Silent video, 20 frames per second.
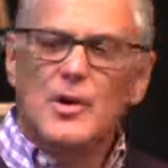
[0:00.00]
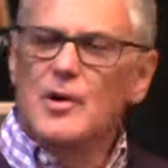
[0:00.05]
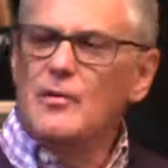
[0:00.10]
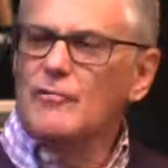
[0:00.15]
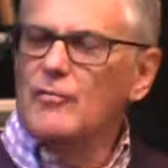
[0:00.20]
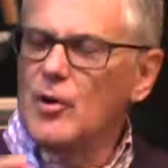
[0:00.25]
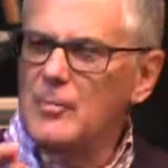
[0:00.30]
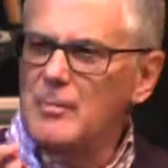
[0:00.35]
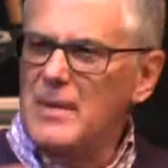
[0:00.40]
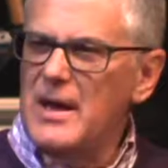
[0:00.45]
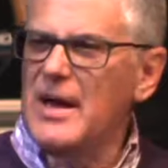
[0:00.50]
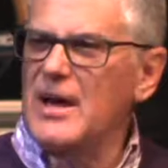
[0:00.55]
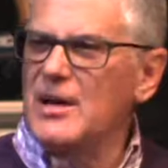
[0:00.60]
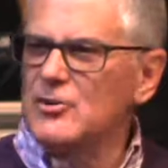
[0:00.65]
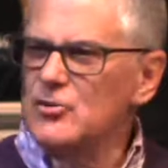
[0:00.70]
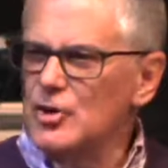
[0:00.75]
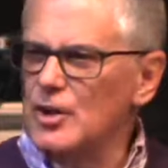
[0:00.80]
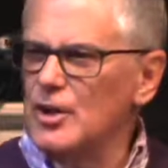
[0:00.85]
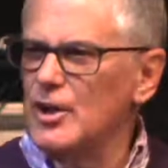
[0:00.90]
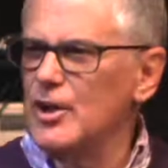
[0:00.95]
for a man
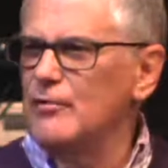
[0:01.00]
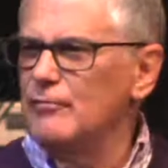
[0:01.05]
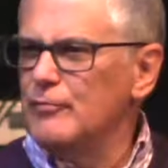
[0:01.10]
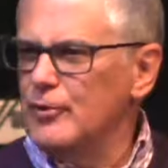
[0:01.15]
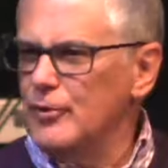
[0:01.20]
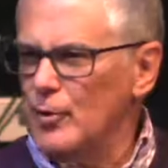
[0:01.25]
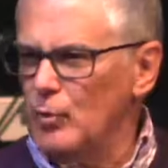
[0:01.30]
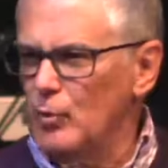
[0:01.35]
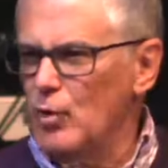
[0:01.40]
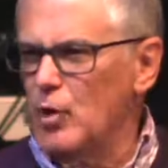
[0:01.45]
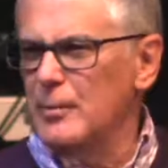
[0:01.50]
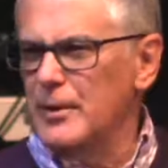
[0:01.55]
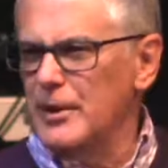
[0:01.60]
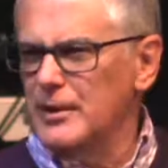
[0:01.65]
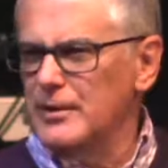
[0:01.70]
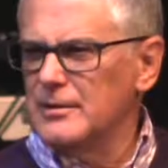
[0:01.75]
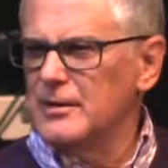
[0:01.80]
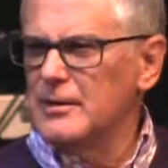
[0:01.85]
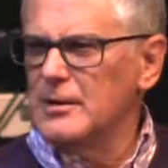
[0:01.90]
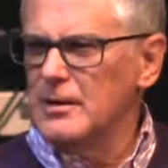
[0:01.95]
to live with a
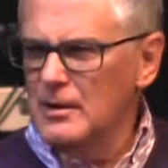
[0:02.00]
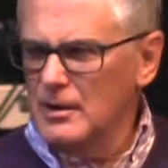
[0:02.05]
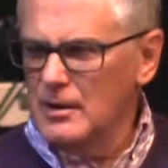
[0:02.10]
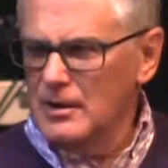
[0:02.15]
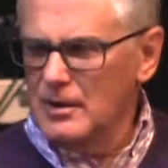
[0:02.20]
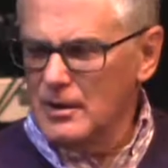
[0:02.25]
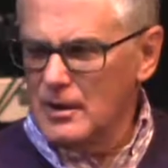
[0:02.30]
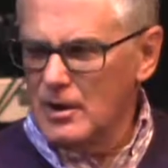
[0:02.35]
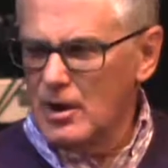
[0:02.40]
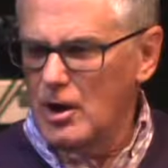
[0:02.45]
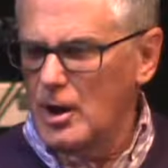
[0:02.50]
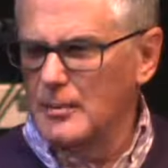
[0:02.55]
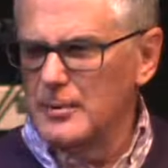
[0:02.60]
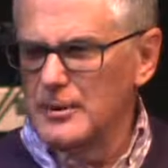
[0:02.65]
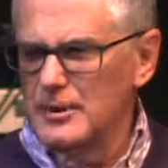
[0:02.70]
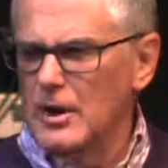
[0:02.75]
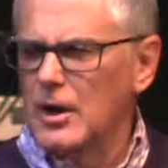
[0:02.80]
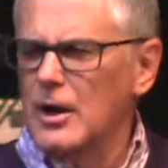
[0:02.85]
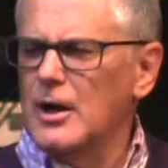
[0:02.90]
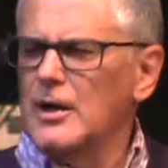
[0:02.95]
woman,
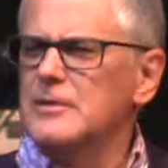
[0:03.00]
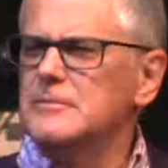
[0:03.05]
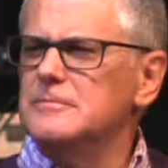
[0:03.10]
common law.